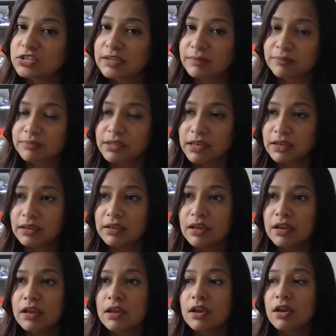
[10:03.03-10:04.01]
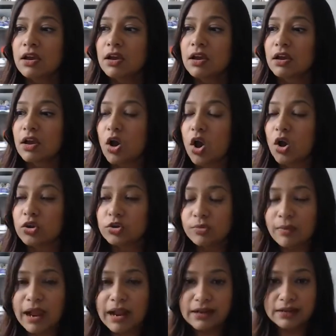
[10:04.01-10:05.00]
something
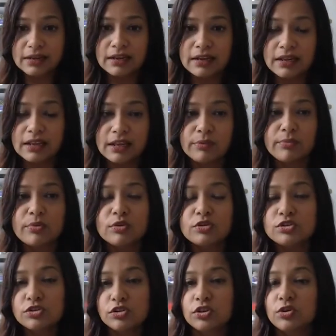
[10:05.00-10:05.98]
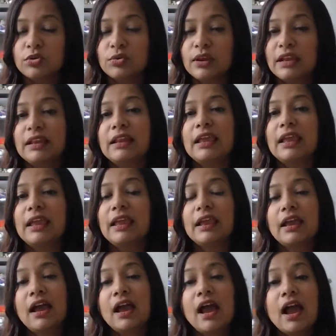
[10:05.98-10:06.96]
automatically puts you in a
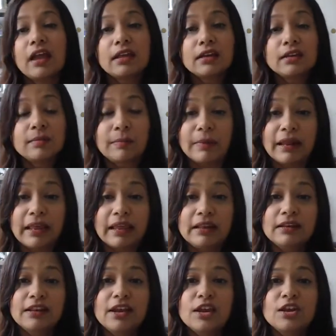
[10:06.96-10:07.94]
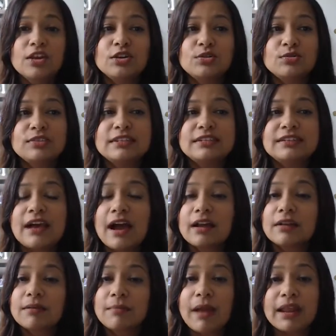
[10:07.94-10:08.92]
higher plane to start
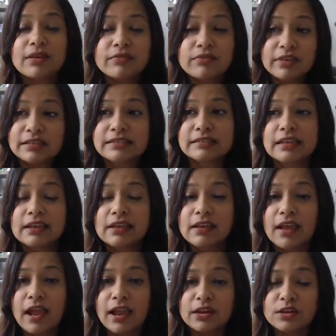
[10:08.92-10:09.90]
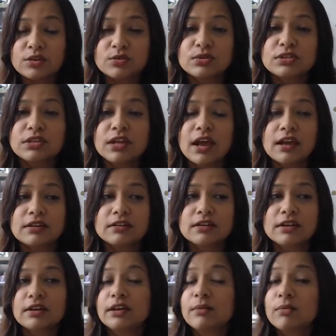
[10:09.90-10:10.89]
manifesting and to start
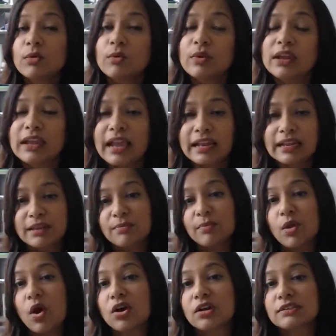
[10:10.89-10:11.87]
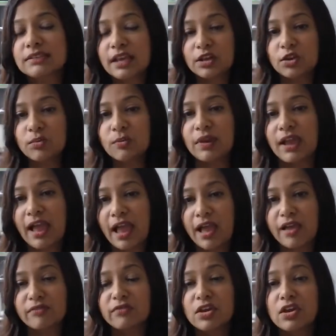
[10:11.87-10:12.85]
removing any blocks that you may
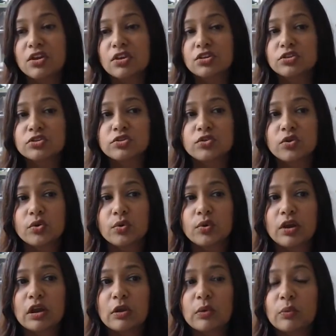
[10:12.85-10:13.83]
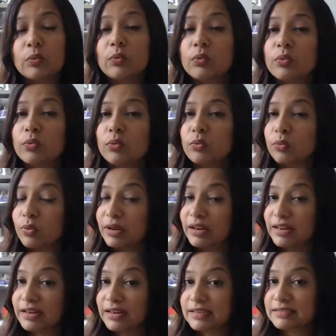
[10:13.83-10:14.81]
have. So,
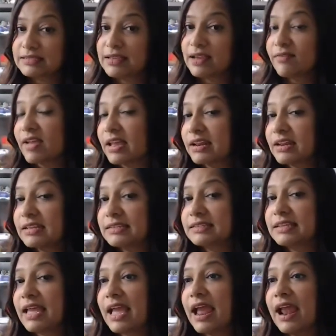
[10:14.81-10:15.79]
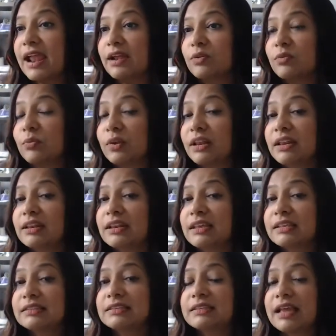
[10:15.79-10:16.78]
willingness, awareness, and
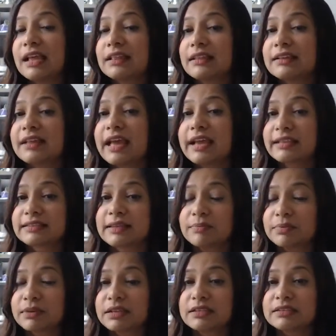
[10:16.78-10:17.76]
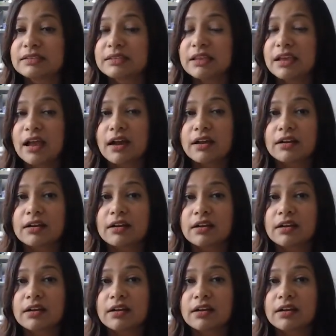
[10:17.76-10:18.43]
willingness, and then acceptance are